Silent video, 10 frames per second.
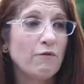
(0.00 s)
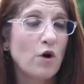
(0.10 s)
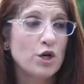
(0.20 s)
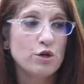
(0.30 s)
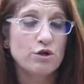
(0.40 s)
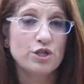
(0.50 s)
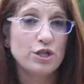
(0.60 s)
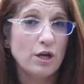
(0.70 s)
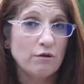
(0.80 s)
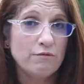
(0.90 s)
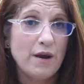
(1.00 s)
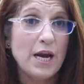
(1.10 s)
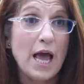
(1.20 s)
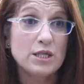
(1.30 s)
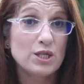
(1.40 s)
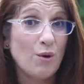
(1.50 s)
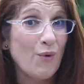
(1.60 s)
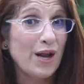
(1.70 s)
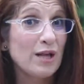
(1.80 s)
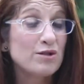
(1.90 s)
for your children and
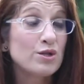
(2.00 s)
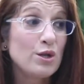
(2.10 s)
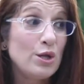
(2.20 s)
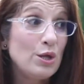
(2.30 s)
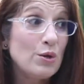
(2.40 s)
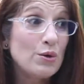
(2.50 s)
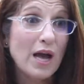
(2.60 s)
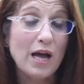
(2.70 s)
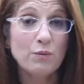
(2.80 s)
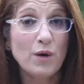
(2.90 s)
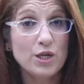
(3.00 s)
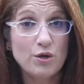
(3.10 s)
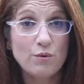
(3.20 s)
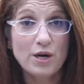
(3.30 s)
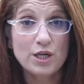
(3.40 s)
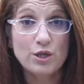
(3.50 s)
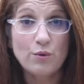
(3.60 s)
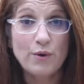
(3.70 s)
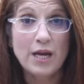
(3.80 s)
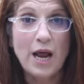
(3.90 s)
someone else looked at what you were
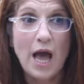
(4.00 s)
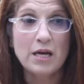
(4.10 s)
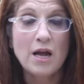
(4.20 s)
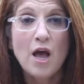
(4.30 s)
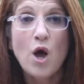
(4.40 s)
doing and